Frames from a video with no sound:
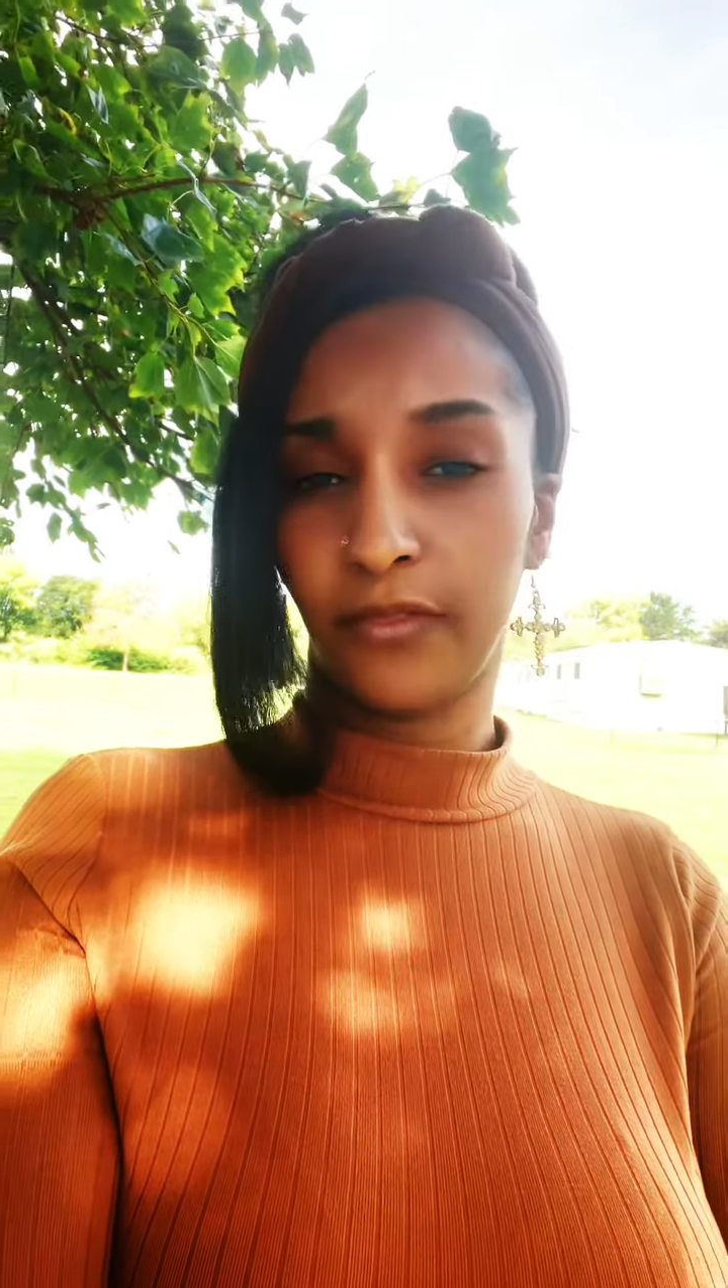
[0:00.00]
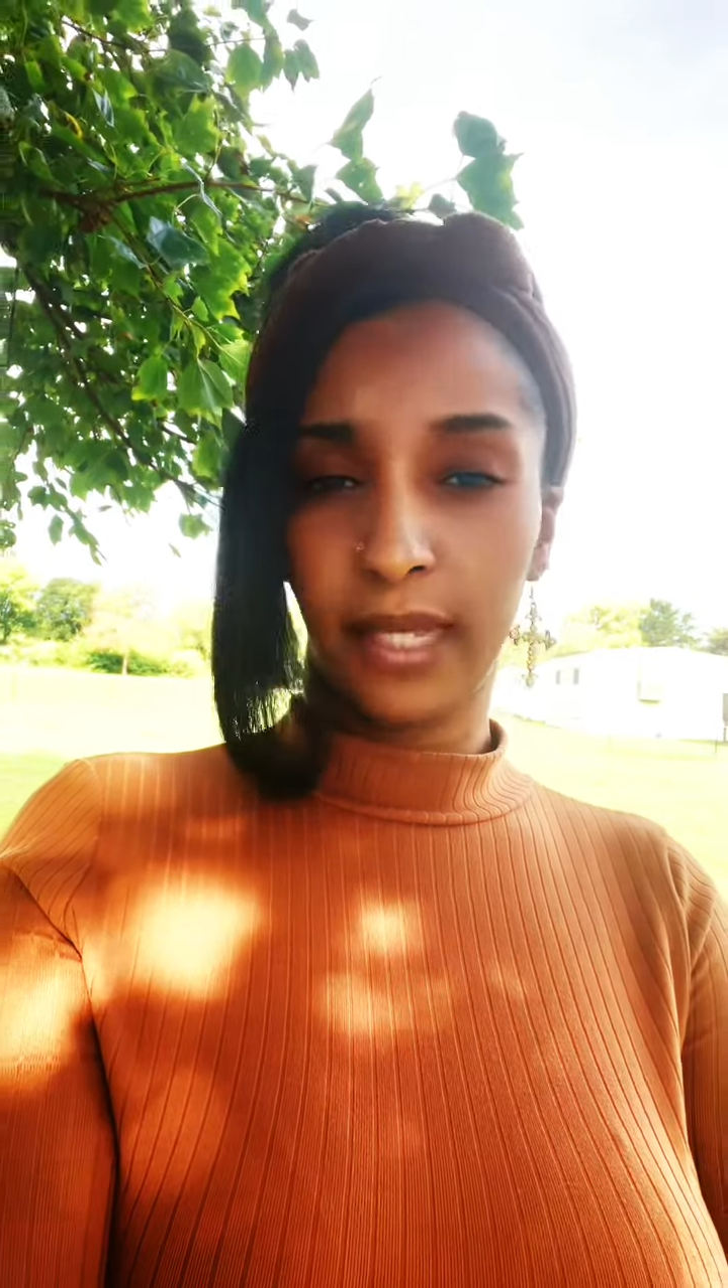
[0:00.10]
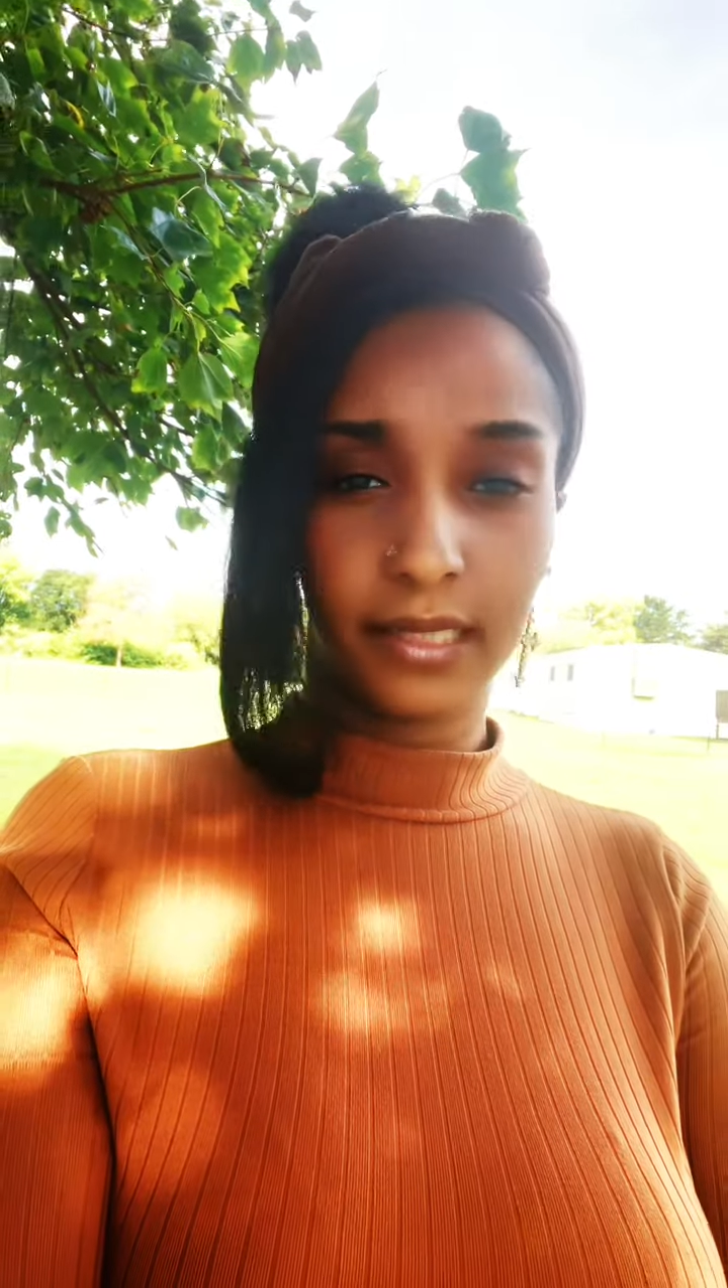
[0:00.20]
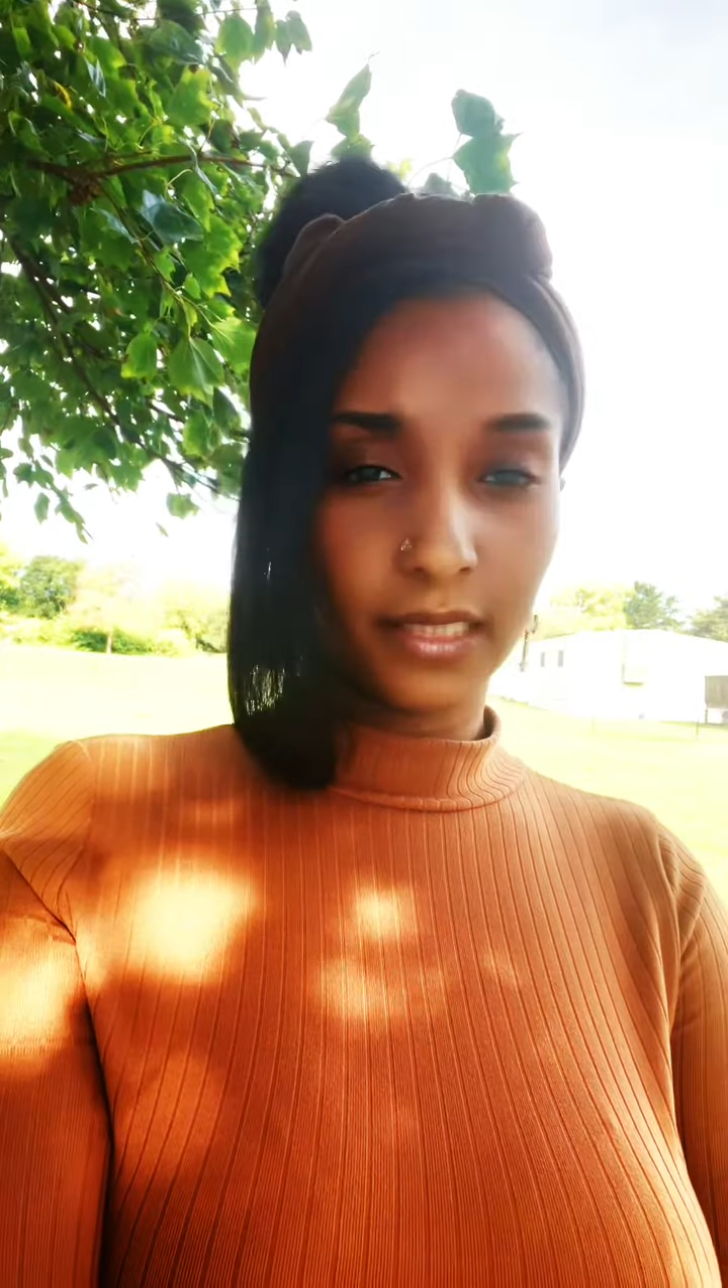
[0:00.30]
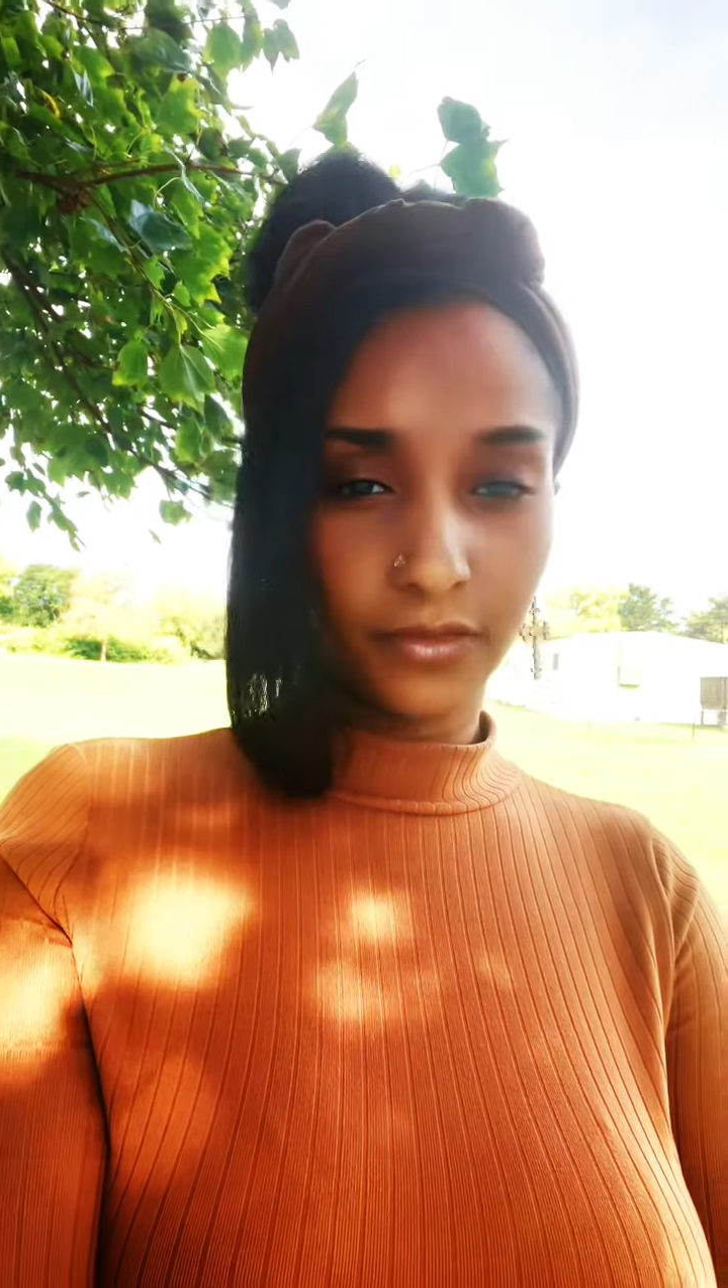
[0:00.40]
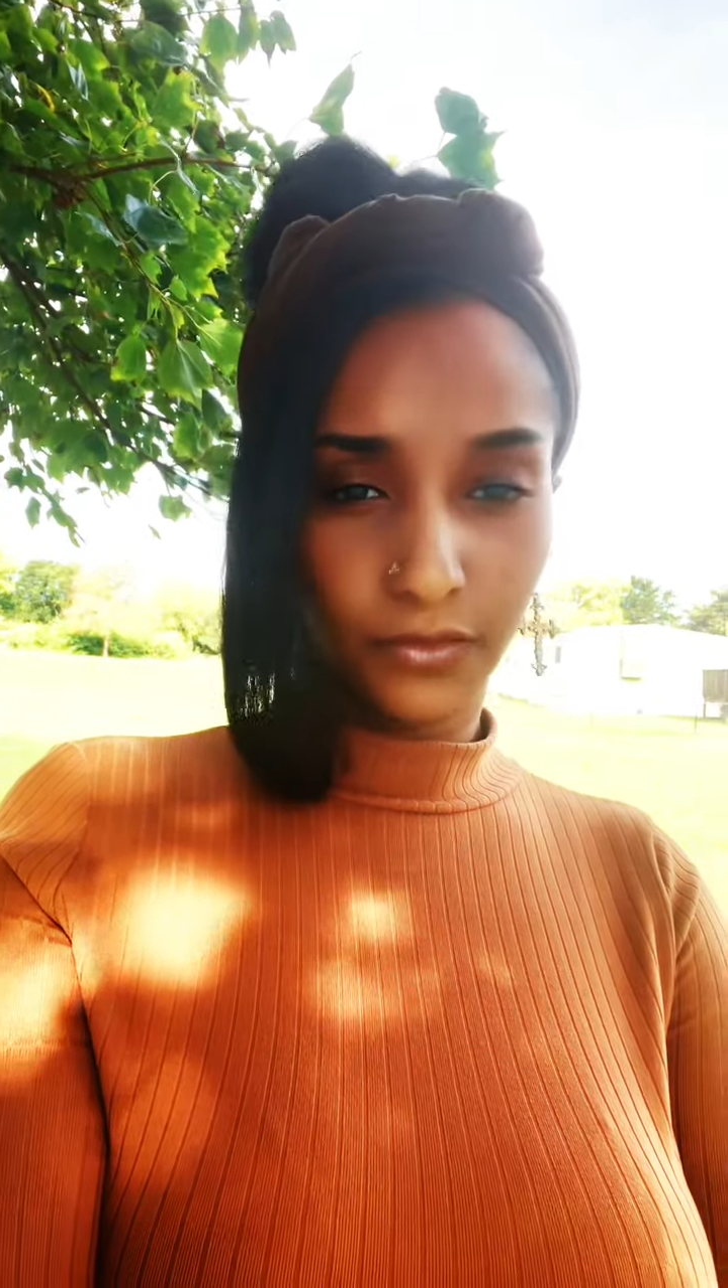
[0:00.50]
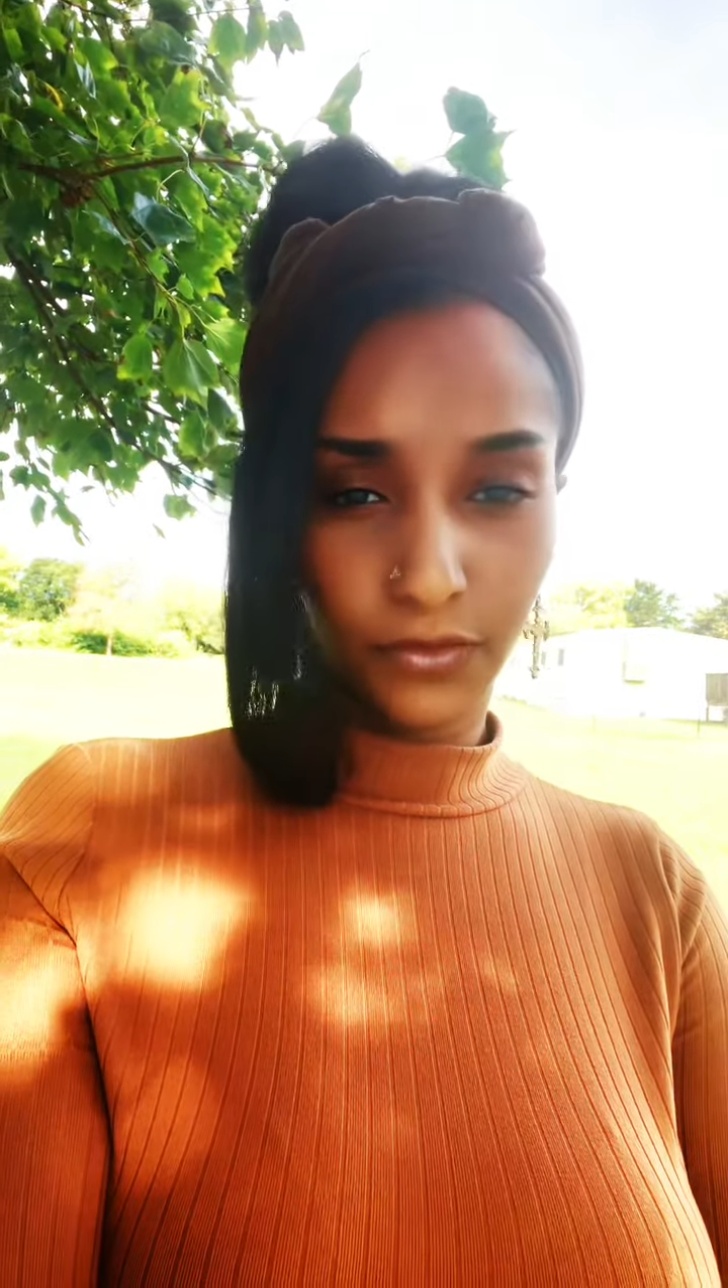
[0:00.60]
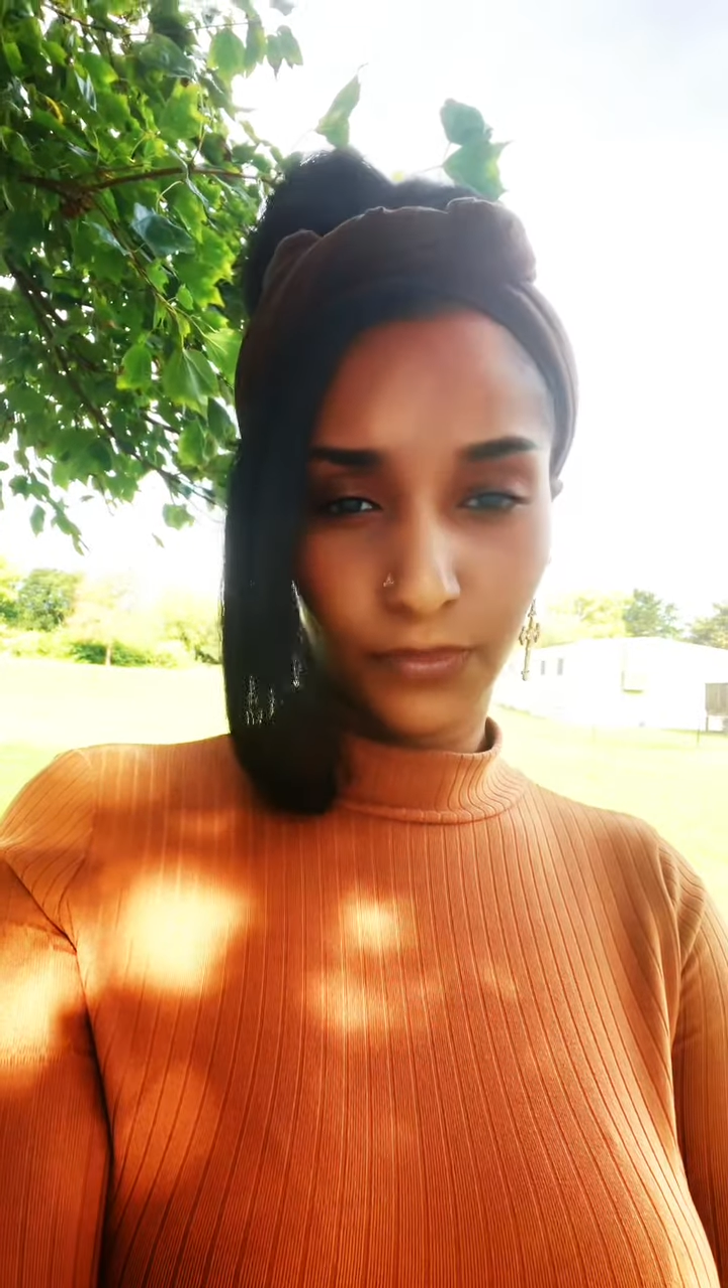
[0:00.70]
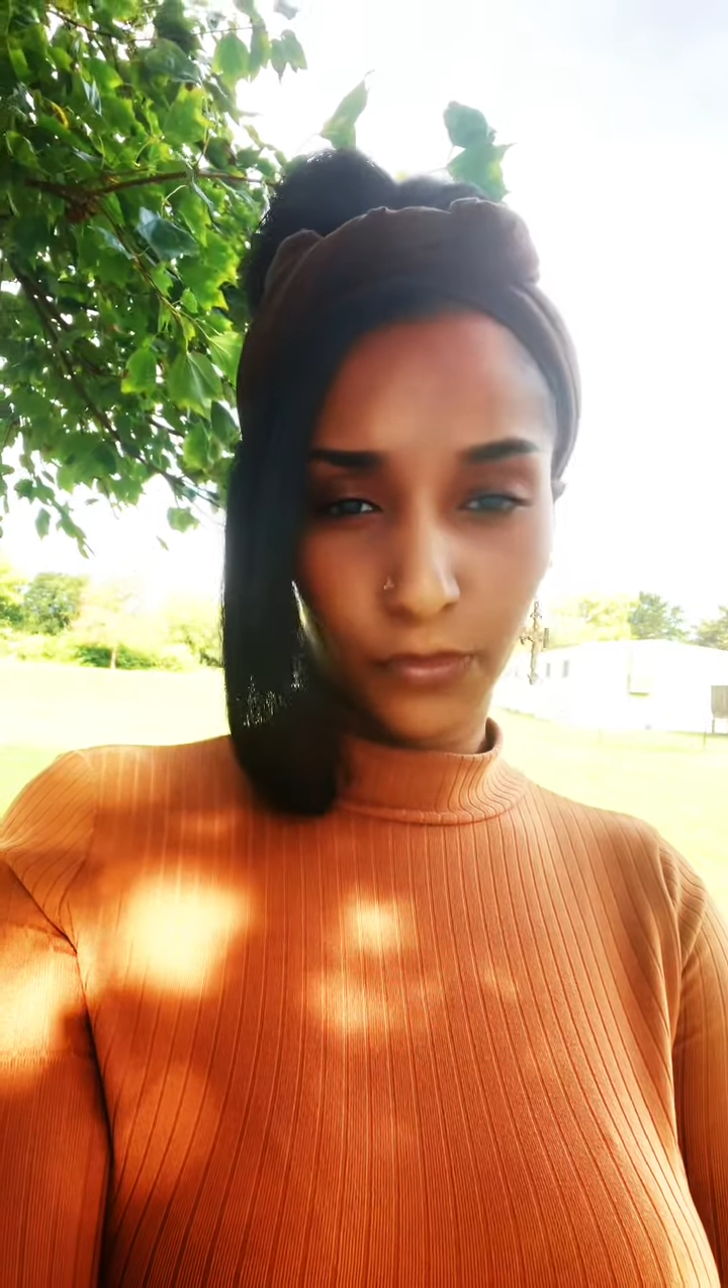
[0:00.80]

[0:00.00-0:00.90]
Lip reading: as if